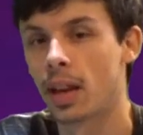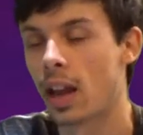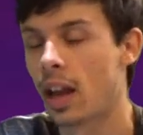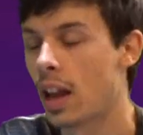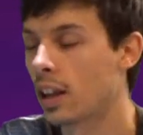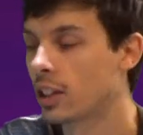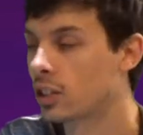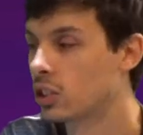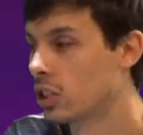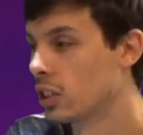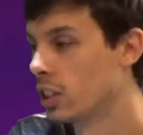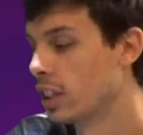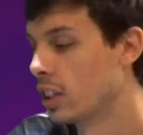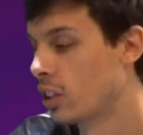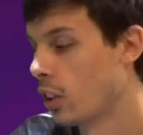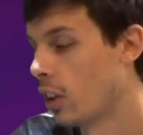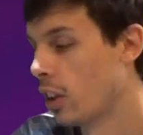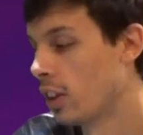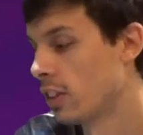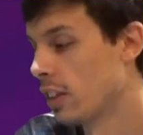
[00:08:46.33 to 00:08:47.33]
I actually
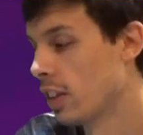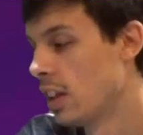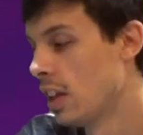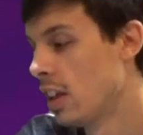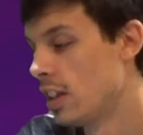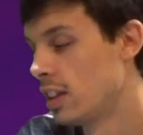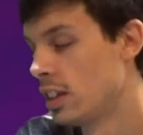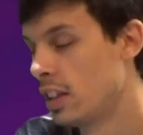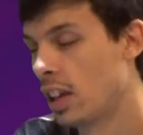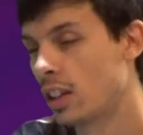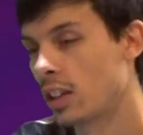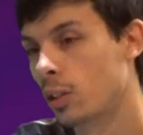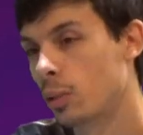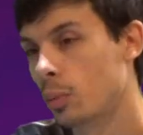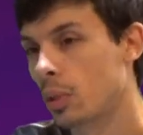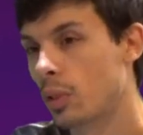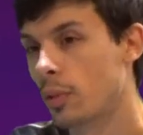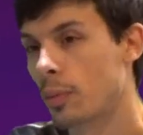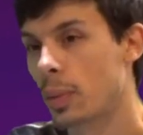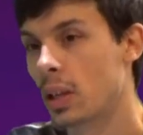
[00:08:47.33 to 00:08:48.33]
thought the ending
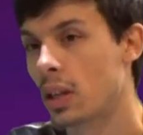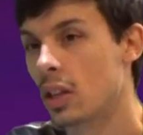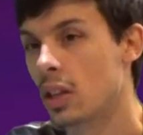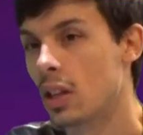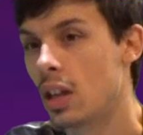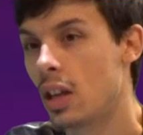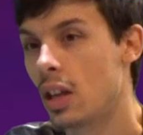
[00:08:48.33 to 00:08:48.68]
would have been